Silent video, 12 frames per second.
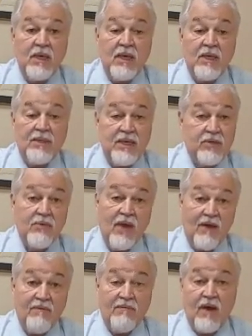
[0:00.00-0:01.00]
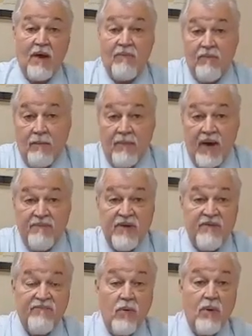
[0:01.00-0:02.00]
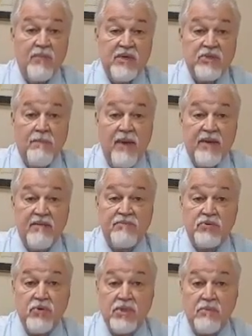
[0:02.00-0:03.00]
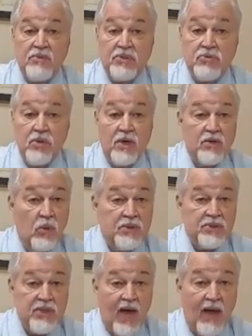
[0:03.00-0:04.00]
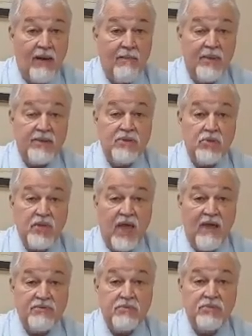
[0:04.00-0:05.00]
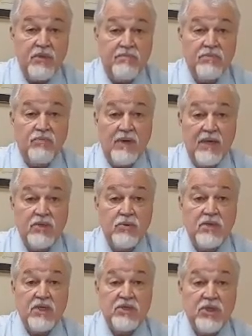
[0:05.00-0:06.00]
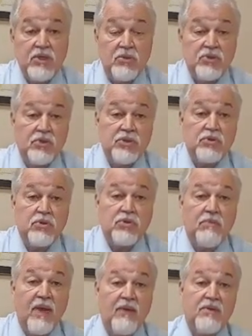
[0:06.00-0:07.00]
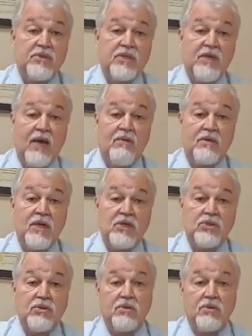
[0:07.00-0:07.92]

they do have a modified form. Is it bad enough to treat them with a drug? No, it's not. But do they have some symptoms related to it? Yes, they do. So the truth of the matter is the degradation or